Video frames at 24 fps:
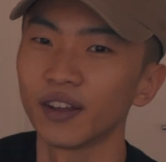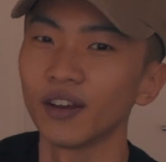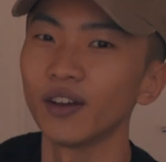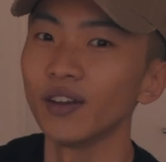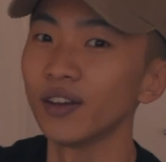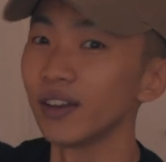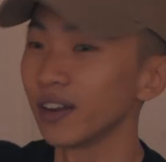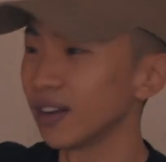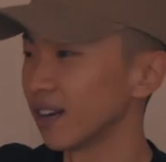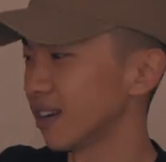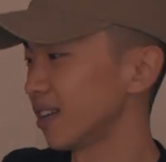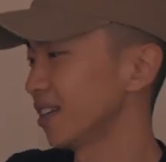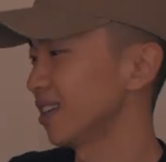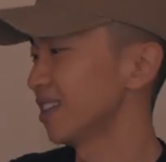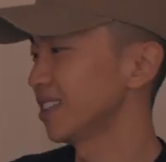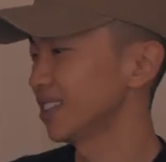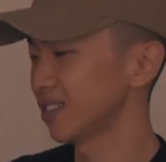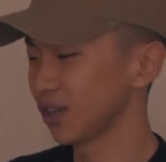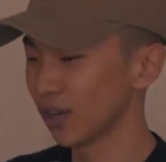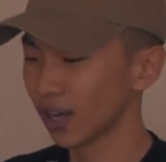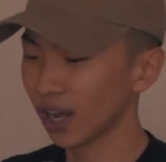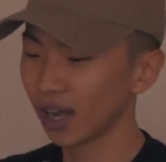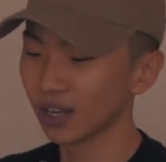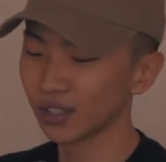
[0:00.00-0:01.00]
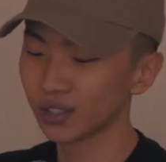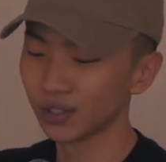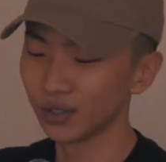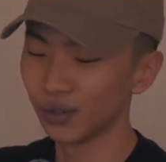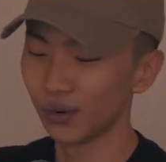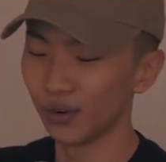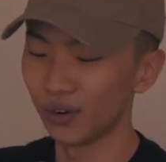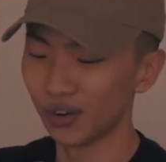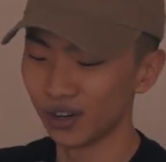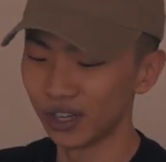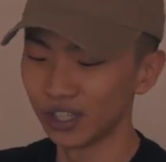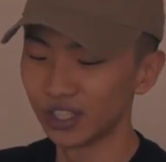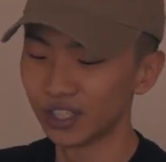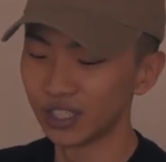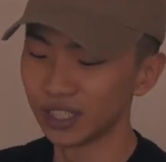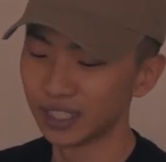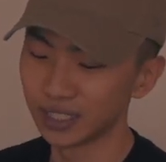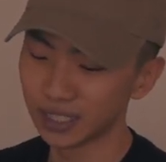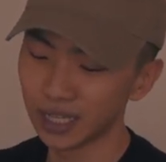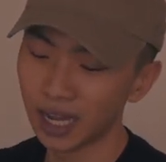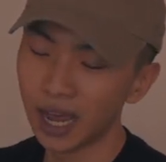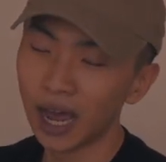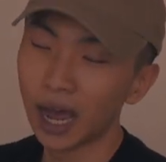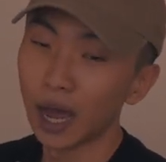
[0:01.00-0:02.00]
Oh, here it is. So I got 2
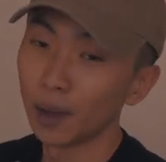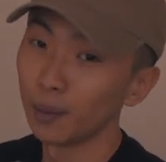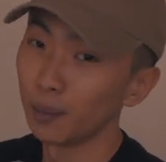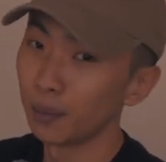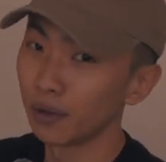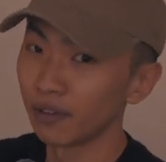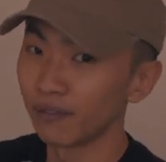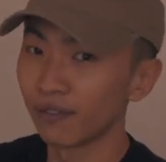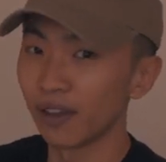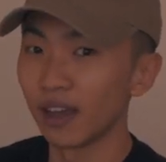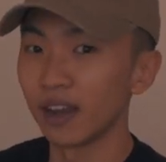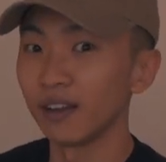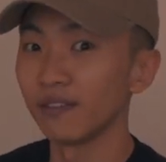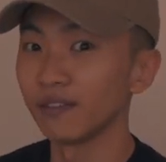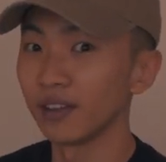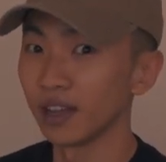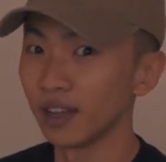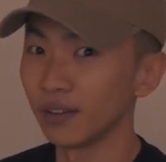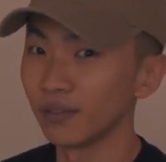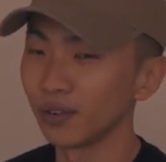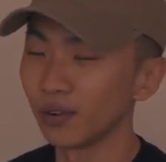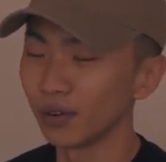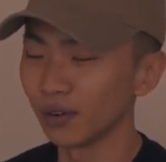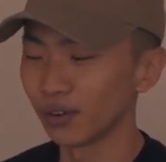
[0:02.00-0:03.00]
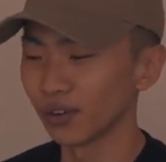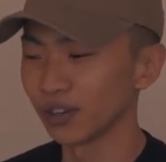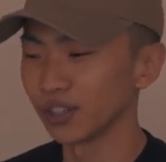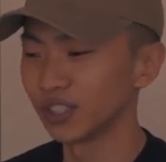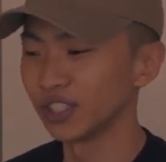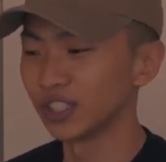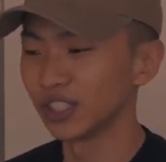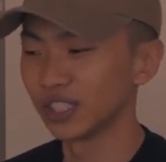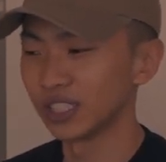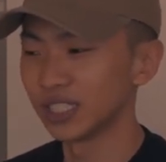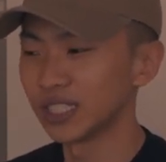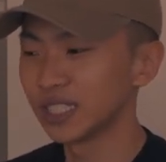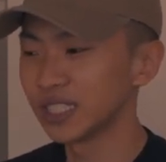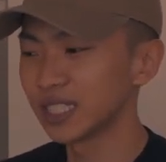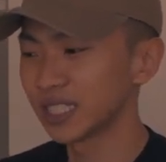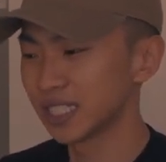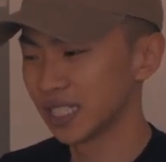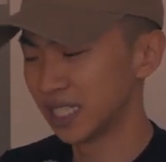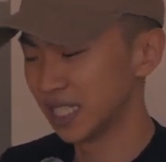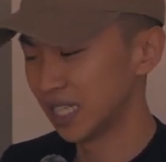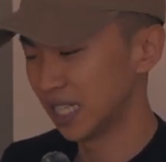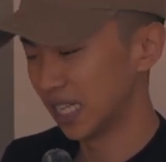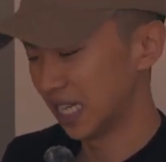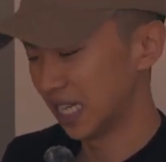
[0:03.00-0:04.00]
oranges. I'm a big fan of navel oranges.